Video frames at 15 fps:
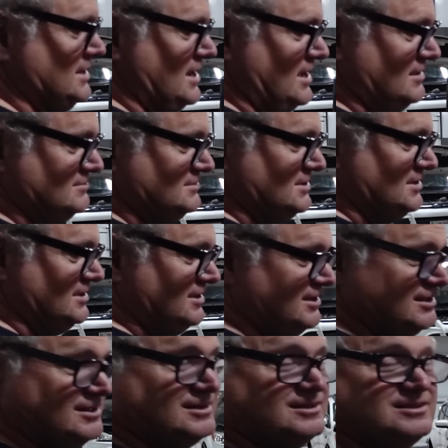that.
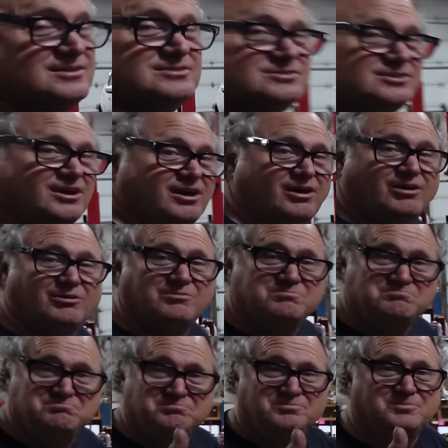So
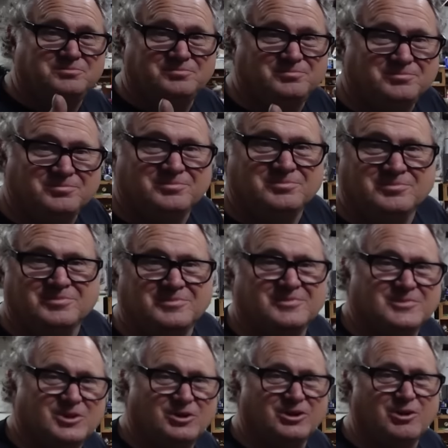
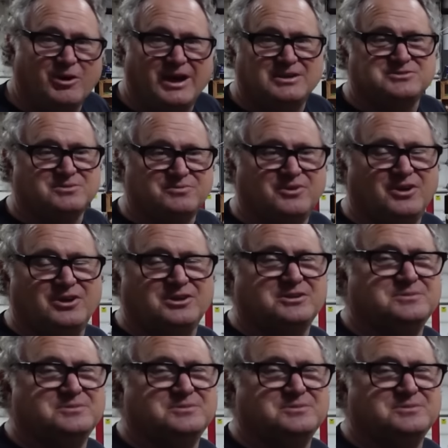I'm going to go have some fun.